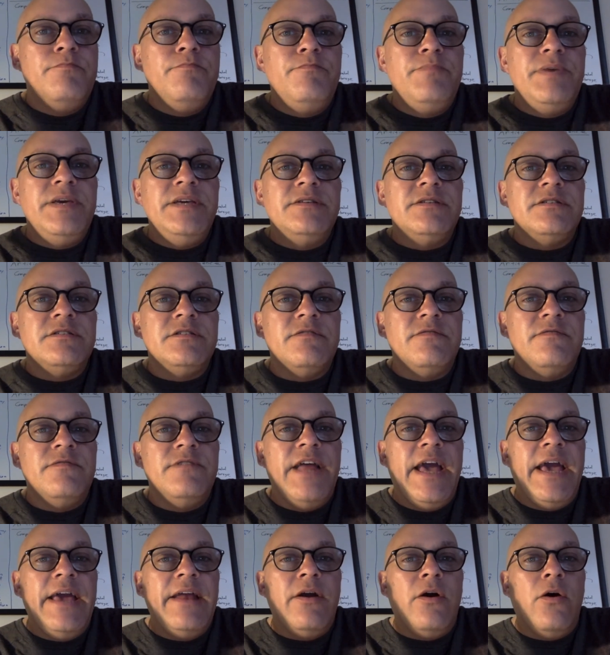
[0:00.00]
pieces of
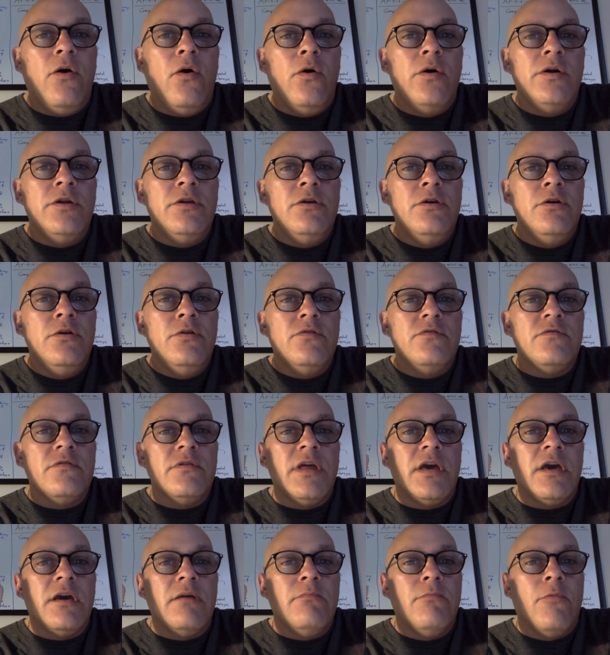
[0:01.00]
data on you so
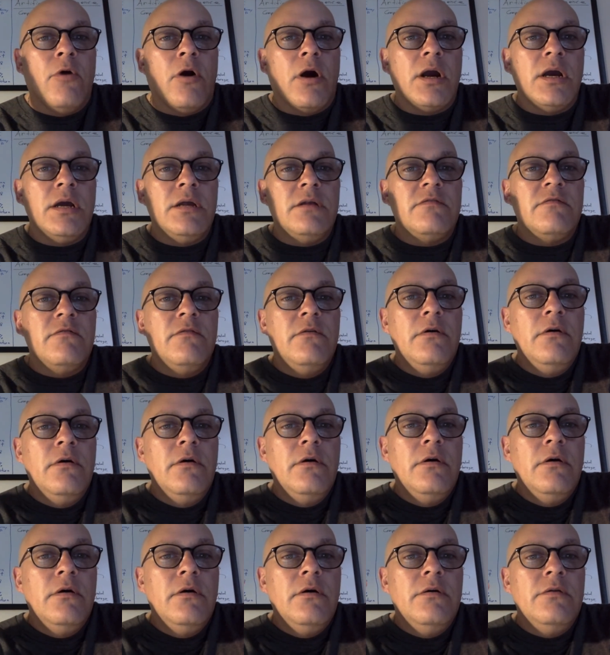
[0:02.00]
they can market
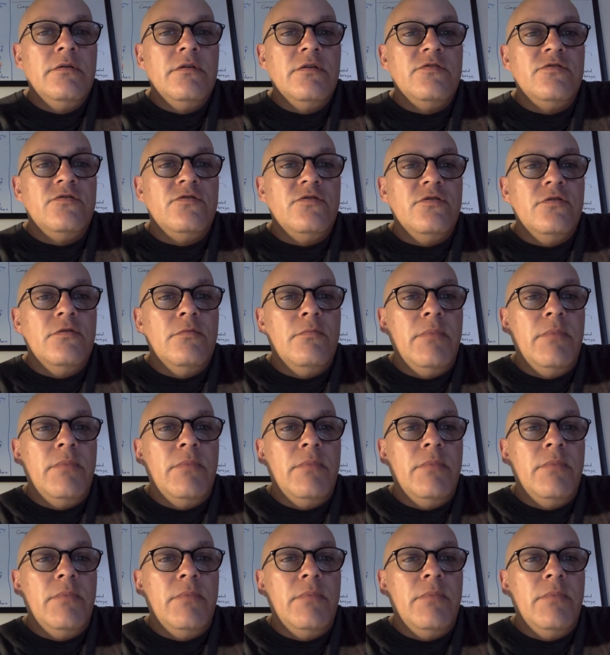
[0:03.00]
this to you